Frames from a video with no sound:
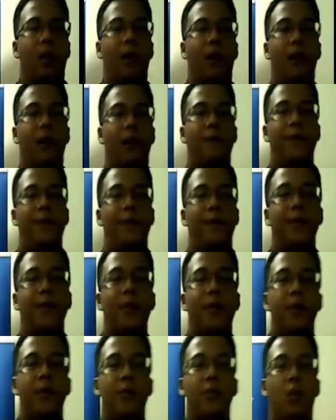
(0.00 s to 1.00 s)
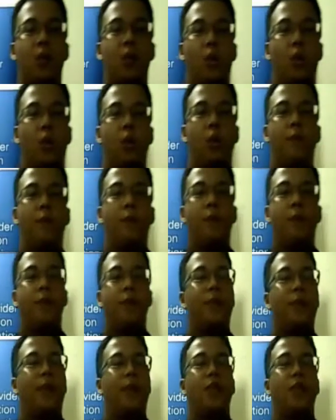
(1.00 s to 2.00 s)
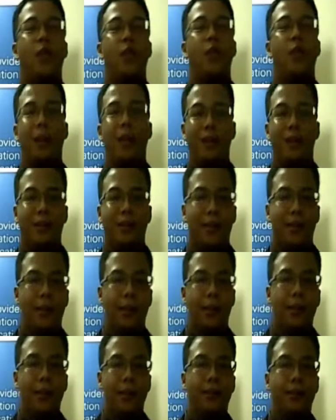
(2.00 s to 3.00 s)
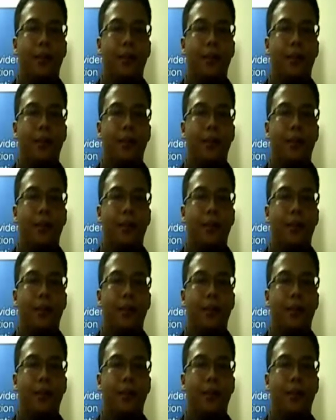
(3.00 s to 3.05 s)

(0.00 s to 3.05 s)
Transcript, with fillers: I have visited the school for inspection last year